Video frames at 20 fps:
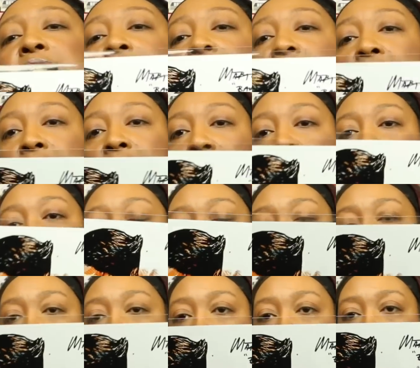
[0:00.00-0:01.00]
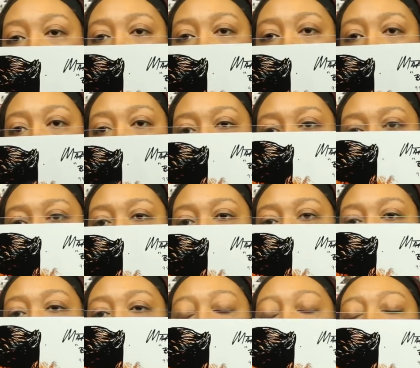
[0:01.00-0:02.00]
is how you do artwork.
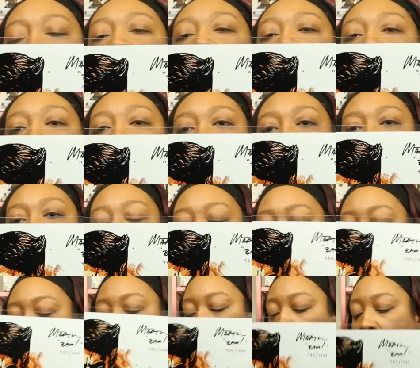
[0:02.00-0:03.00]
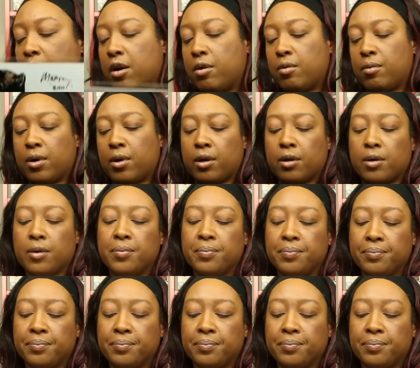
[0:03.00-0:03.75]
This is how you do artwork.